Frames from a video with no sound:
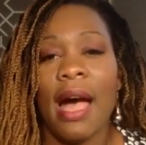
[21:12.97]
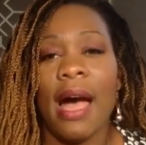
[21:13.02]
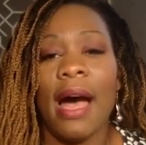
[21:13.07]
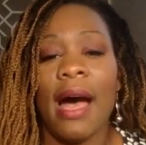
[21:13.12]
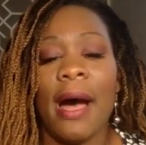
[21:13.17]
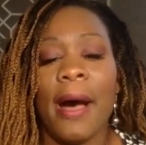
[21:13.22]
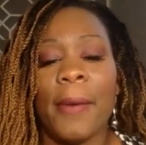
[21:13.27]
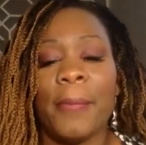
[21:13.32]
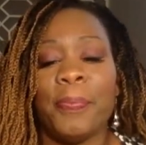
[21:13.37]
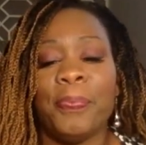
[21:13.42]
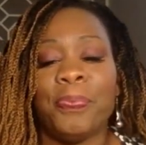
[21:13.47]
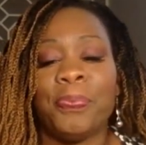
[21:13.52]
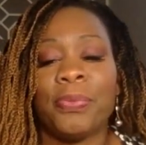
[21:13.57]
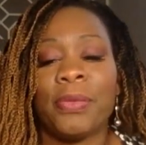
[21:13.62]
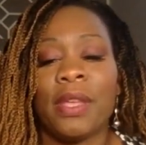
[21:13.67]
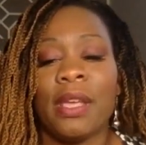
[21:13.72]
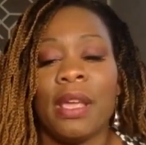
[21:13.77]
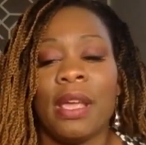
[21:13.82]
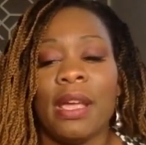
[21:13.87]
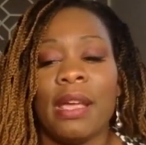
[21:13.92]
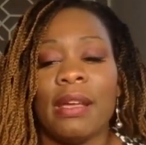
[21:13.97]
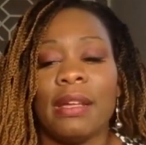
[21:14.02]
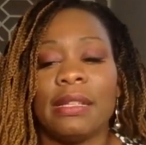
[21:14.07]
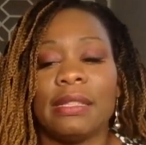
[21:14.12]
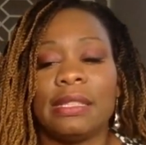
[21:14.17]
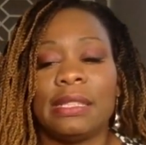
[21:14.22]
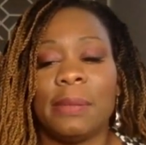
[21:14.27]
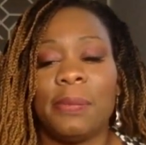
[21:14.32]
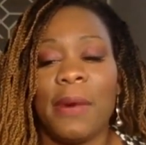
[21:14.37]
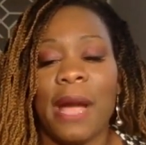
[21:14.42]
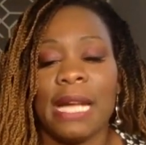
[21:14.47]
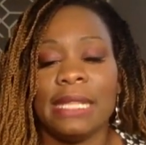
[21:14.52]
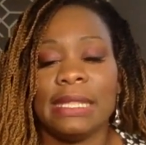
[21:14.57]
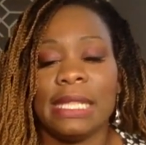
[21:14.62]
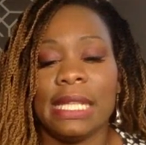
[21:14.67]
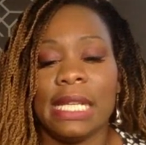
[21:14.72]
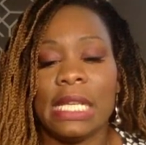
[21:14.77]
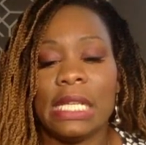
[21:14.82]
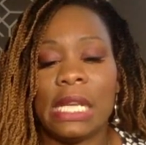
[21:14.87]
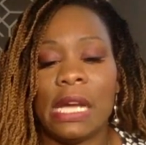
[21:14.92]
Um,
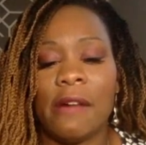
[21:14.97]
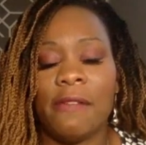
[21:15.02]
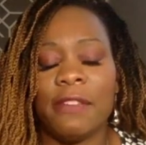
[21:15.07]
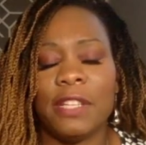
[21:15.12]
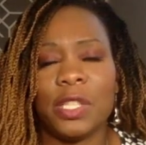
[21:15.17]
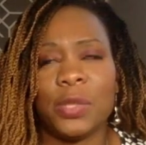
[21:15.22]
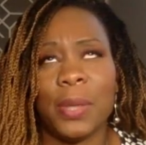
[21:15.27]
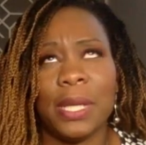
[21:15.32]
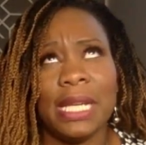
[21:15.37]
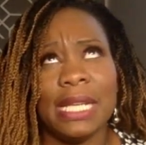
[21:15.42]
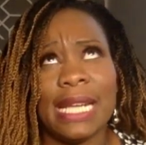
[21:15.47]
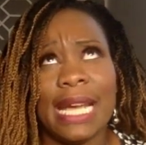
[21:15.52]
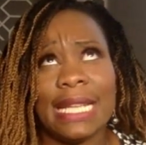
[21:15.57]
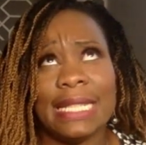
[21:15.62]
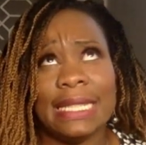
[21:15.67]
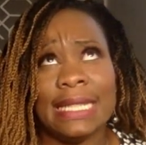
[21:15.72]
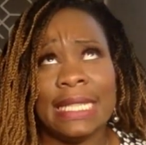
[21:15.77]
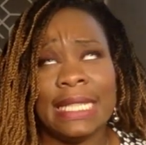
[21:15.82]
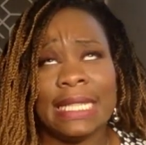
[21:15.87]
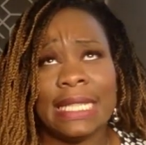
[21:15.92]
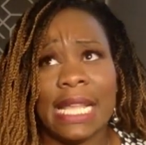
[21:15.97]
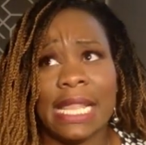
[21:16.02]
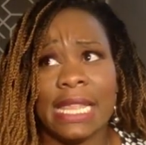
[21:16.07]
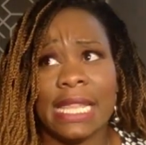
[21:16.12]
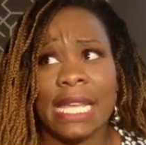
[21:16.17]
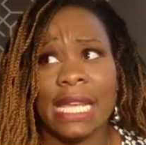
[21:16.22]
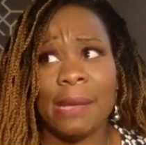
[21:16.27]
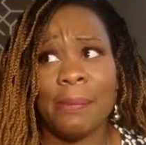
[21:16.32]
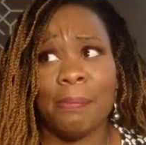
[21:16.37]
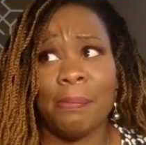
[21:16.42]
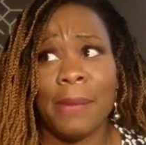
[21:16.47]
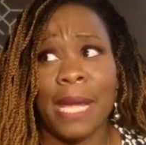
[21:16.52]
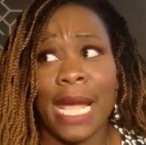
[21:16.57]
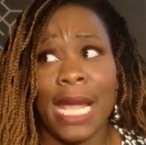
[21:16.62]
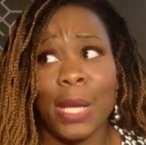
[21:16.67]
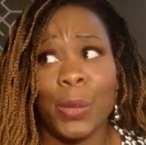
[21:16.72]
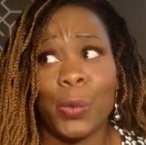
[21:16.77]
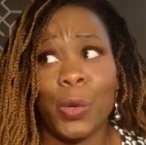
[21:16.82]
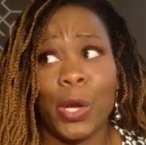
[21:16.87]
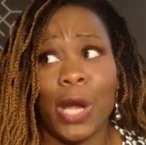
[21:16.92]
surprisingly enough, in 2019, I think
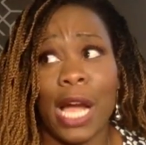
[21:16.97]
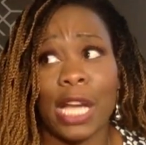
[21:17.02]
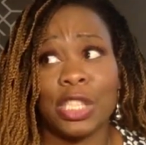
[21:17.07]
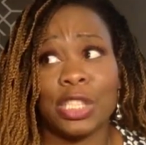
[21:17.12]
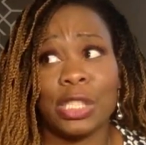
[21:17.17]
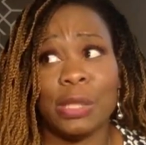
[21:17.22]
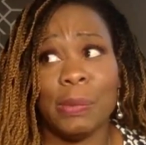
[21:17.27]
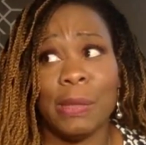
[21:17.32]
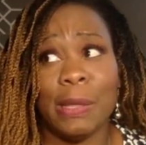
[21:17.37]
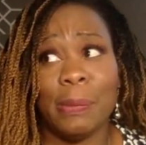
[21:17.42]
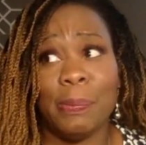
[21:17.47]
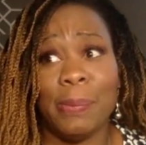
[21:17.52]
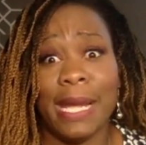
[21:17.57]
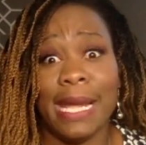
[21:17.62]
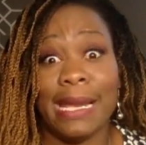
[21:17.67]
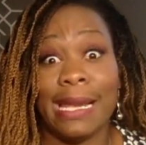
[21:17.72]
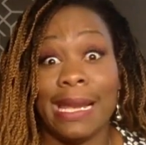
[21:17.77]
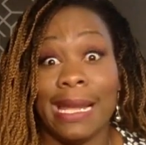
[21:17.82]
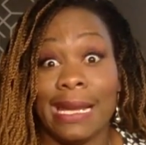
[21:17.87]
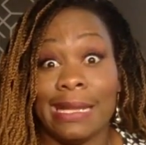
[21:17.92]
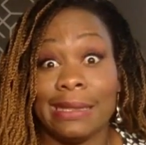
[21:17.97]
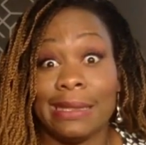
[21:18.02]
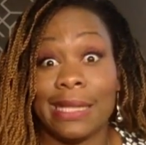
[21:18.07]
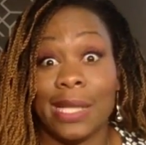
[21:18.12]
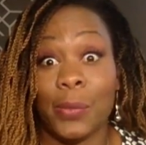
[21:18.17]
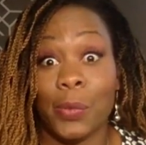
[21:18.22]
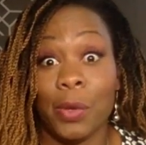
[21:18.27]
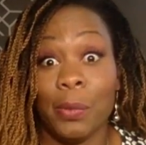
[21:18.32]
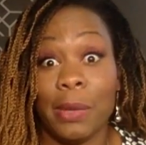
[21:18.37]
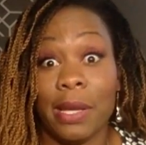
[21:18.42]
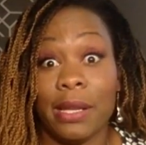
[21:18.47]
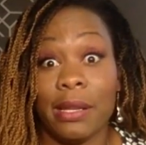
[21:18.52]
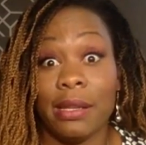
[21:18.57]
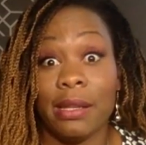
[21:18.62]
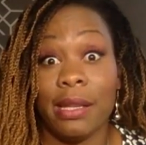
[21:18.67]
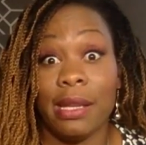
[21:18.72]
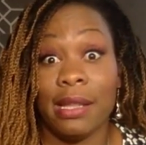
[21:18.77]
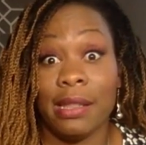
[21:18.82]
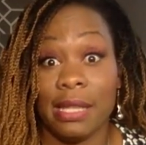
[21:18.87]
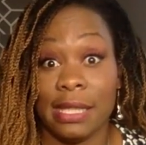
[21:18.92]
men were actually being paid less than
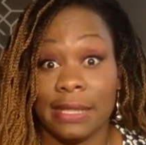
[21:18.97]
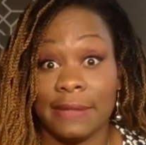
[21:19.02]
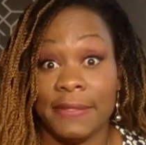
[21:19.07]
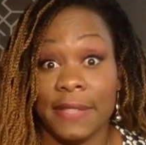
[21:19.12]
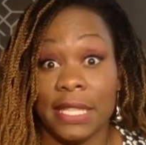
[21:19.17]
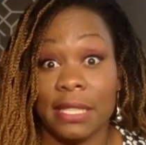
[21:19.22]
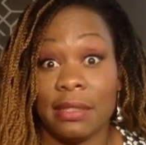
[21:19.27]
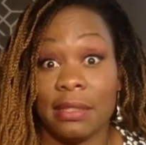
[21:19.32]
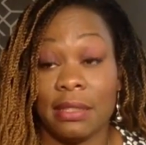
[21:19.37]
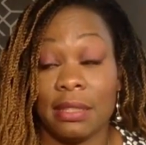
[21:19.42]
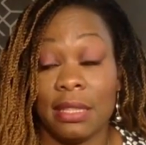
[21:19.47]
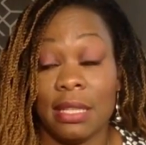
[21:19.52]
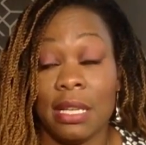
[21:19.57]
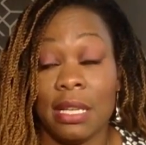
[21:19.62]
women in this field.